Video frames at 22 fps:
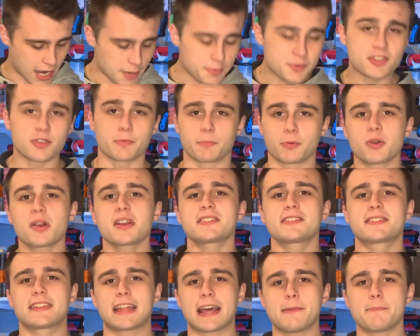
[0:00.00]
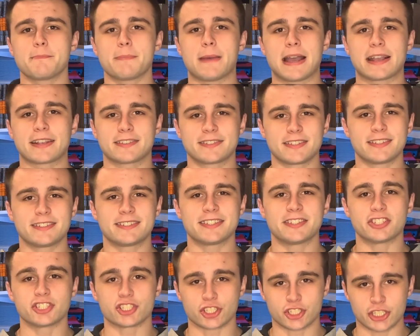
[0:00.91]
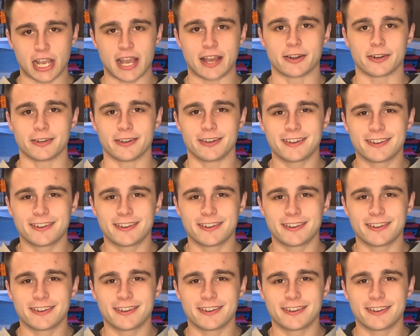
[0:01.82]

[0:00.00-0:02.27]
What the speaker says: surprised that magazine didn't shatter.